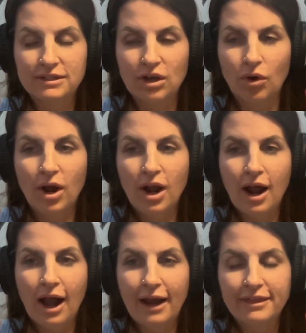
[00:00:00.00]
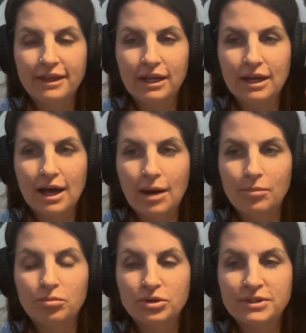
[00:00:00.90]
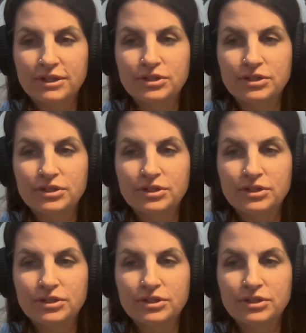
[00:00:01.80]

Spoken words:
So I think most of the